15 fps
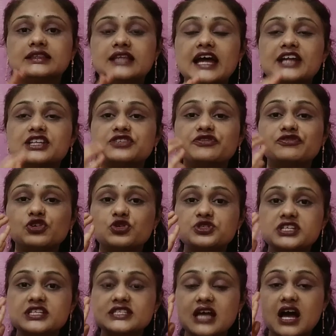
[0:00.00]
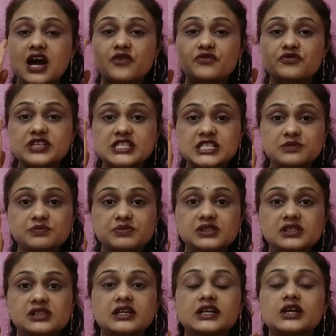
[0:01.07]
that the floaters are
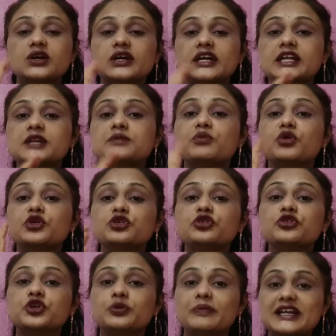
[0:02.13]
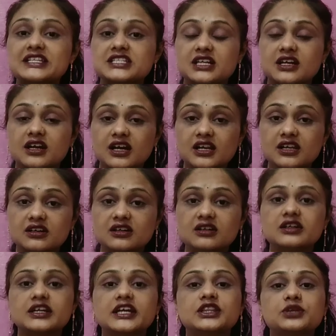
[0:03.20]
visible in monochromatic color
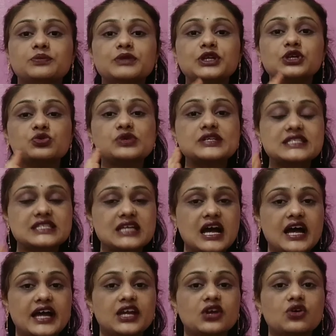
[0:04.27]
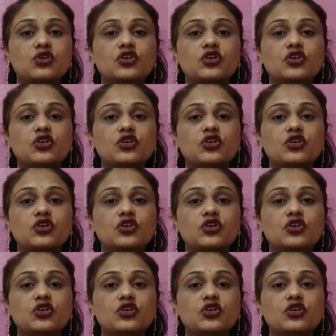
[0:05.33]
in the blue sky,